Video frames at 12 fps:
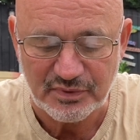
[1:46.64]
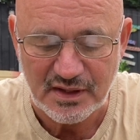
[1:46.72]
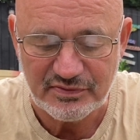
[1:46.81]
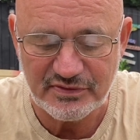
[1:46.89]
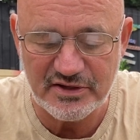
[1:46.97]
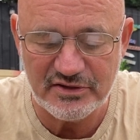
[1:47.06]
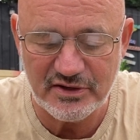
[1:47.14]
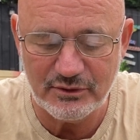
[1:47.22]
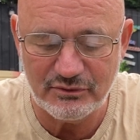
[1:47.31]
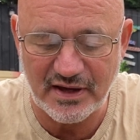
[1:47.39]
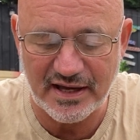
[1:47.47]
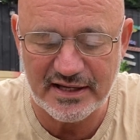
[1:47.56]
They knew
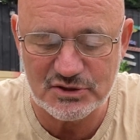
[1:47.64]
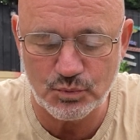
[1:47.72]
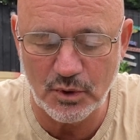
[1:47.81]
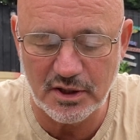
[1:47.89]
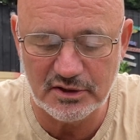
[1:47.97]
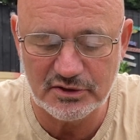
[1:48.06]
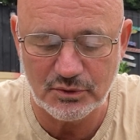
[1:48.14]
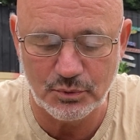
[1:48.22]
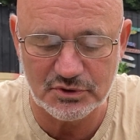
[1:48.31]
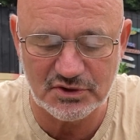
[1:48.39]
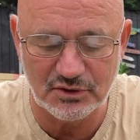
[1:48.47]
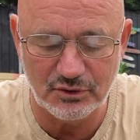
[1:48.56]
that his word
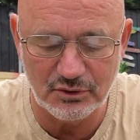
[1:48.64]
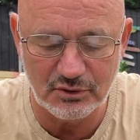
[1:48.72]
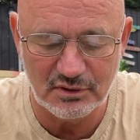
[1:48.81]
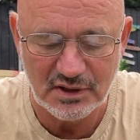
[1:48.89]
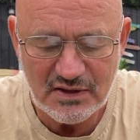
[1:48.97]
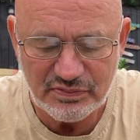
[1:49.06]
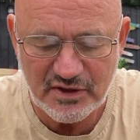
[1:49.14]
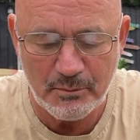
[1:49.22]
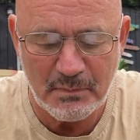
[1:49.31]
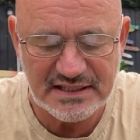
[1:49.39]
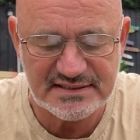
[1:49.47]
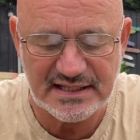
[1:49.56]
was law. No
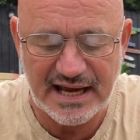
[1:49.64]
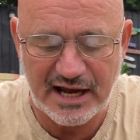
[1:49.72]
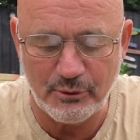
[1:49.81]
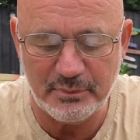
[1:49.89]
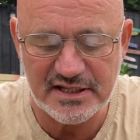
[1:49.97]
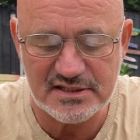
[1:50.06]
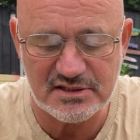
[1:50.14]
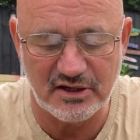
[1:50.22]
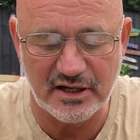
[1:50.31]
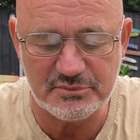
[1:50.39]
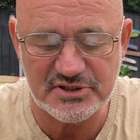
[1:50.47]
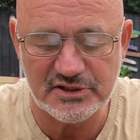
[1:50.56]
matter how many
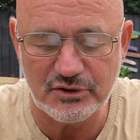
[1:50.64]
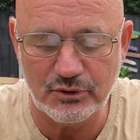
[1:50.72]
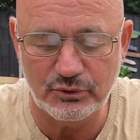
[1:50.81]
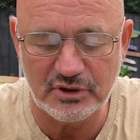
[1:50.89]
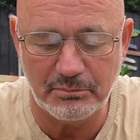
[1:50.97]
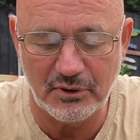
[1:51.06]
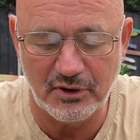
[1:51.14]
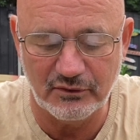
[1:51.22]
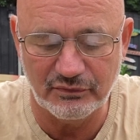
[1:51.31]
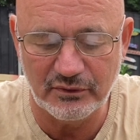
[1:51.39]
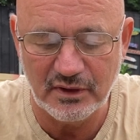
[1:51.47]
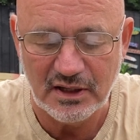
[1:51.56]
times he called
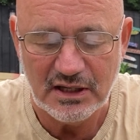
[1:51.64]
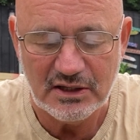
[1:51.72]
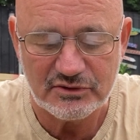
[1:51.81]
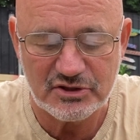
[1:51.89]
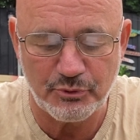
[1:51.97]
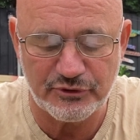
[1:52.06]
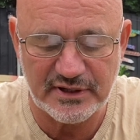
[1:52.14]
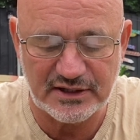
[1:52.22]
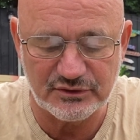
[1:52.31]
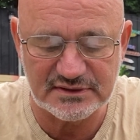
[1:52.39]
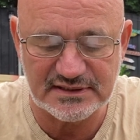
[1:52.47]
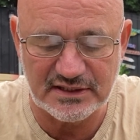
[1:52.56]
upon to
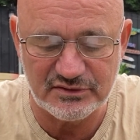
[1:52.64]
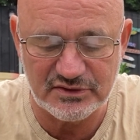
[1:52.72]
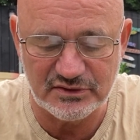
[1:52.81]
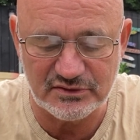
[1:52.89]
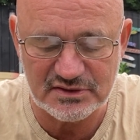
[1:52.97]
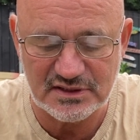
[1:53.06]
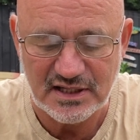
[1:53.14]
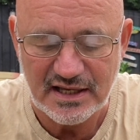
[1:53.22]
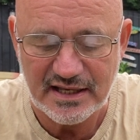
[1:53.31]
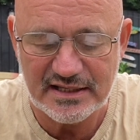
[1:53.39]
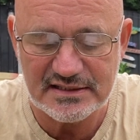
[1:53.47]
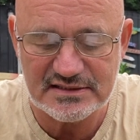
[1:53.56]
pronounce sentence,
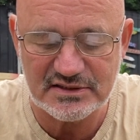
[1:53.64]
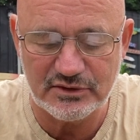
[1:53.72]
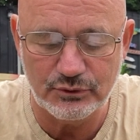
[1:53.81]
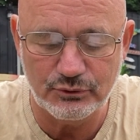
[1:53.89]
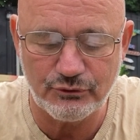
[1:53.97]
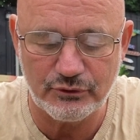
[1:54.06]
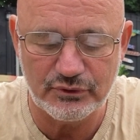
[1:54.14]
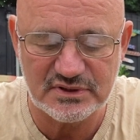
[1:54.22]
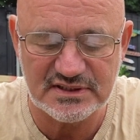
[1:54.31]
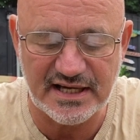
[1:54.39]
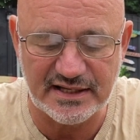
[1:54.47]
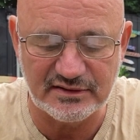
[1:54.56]
he still grew
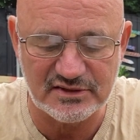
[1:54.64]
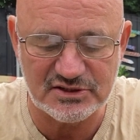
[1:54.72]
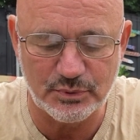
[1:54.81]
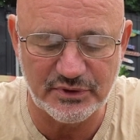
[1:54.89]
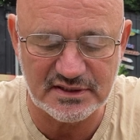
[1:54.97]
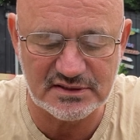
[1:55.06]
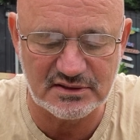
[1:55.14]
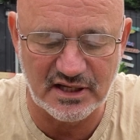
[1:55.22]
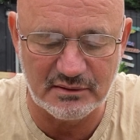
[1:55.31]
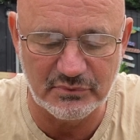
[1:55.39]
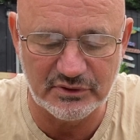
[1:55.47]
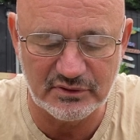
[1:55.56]
tense with
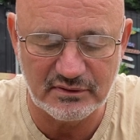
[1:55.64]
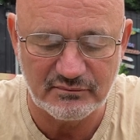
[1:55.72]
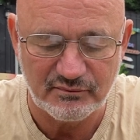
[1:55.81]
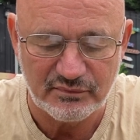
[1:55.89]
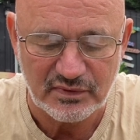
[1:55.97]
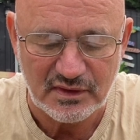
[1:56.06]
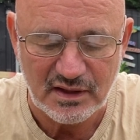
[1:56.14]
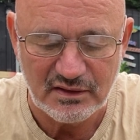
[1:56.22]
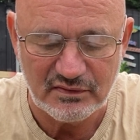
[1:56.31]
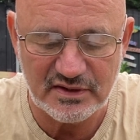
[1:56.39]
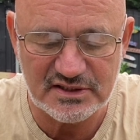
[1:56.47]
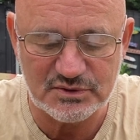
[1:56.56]
excitement.
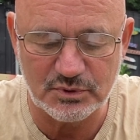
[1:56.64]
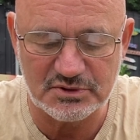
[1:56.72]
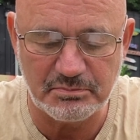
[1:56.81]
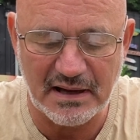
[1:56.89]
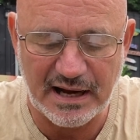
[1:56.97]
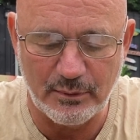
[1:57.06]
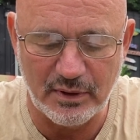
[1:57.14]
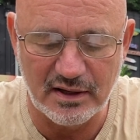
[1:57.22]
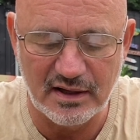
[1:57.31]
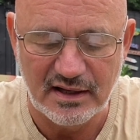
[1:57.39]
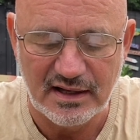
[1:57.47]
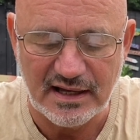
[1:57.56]
This was power
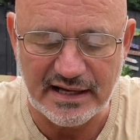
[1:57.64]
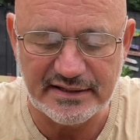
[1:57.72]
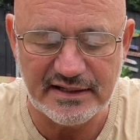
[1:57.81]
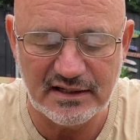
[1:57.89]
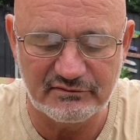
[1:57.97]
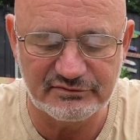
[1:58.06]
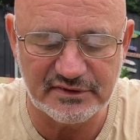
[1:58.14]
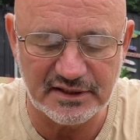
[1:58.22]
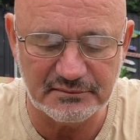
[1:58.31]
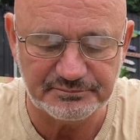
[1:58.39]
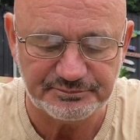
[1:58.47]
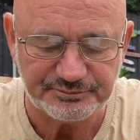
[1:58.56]
and he loved it.
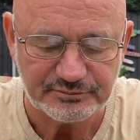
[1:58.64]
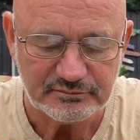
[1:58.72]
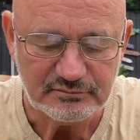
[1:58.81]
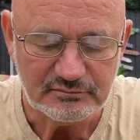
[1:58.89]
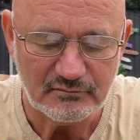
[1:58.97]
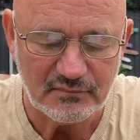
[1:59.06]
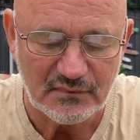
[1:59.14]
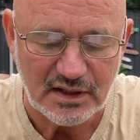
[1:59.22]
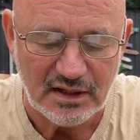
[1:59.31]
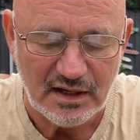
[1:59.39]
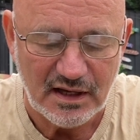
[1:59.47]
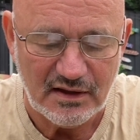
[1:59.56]

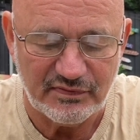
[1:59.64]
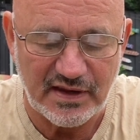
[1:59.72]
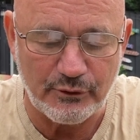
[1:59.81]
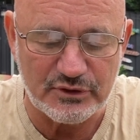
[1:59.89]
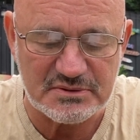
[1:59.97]
There is